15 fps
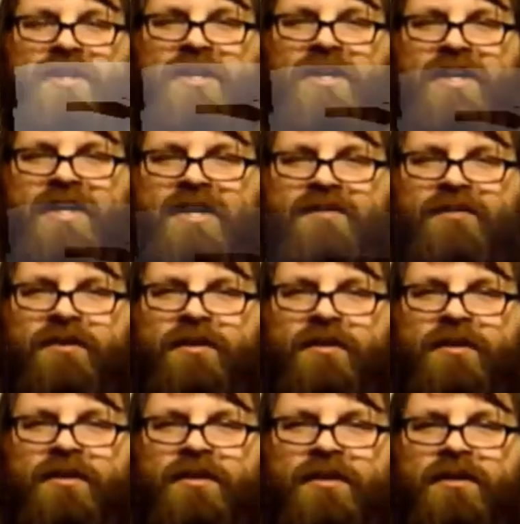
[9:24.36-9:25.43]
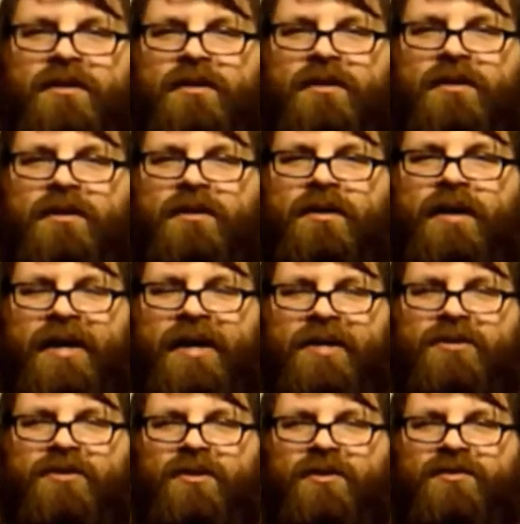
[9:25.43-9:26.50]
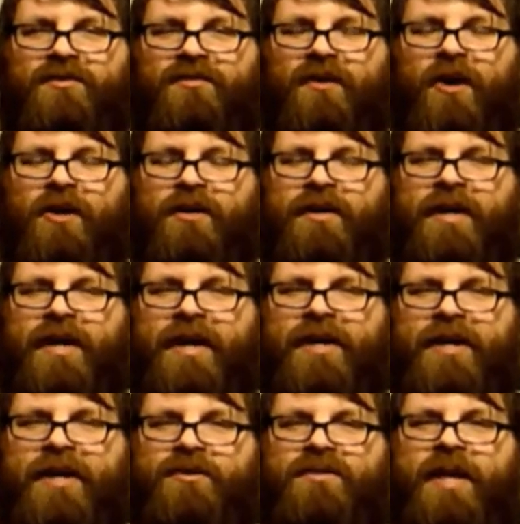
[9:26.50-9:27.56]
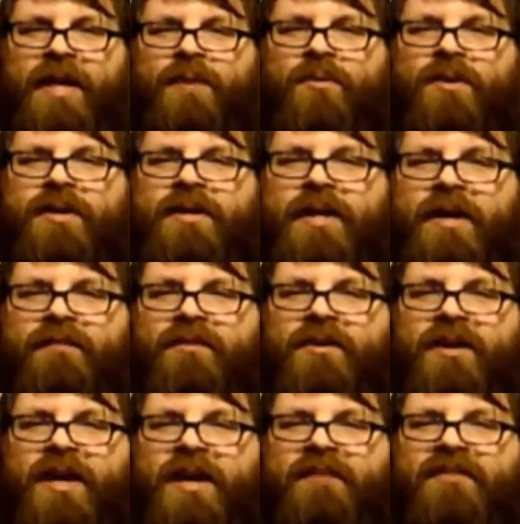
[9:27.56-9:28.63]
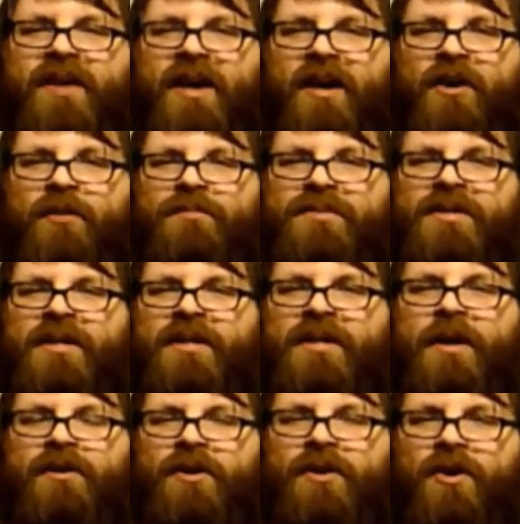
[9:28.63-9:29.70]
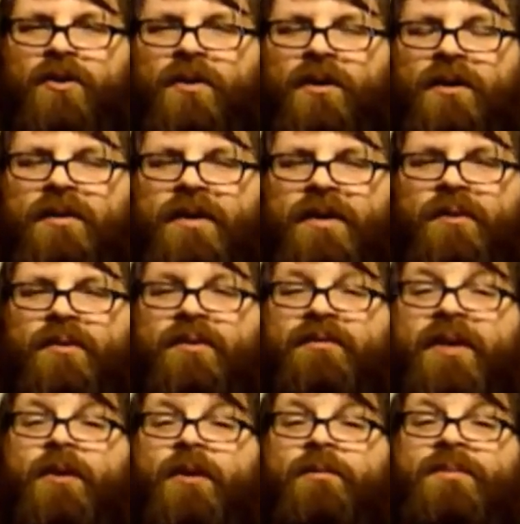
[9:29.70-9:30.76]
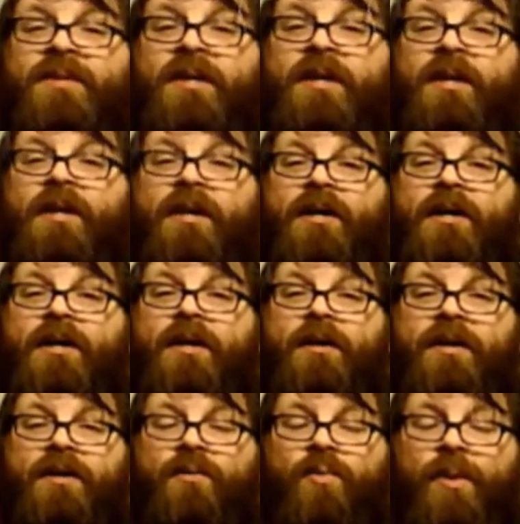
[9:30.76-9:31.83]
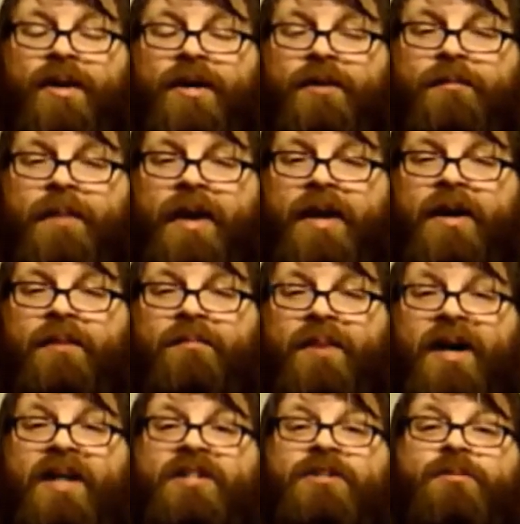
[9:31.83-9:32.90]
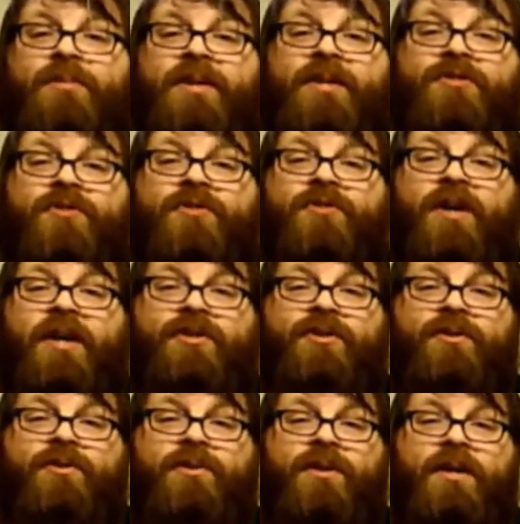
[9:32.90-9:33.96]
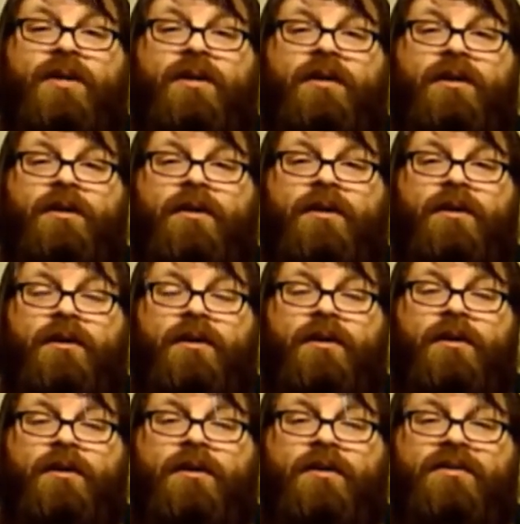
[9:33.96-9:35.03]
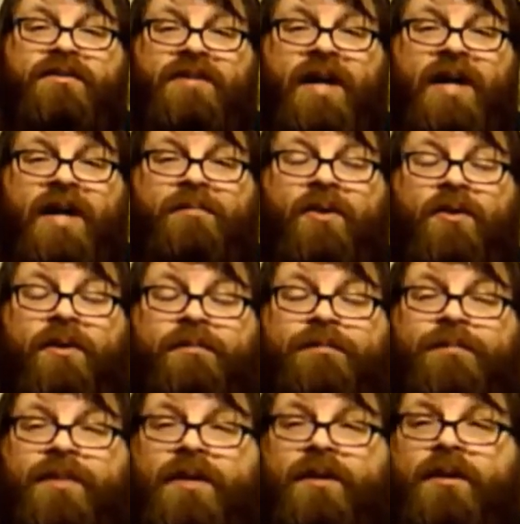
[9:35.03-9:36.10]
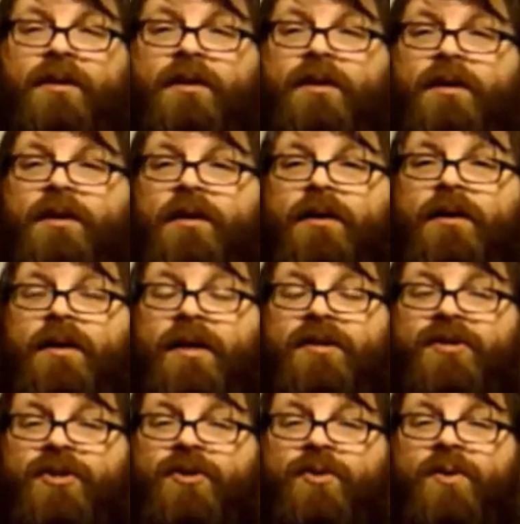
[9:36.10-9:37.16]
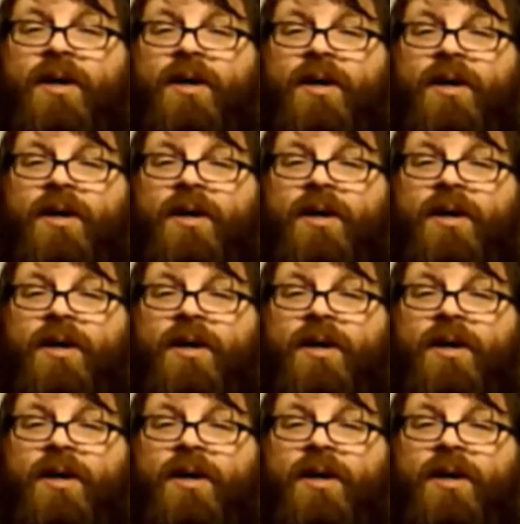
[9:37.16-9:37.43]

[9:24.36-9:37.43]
are evil angels, fallen angels. They would never have helped Noah. They would have helped wicked man, possibly tried to stop Noah. And two,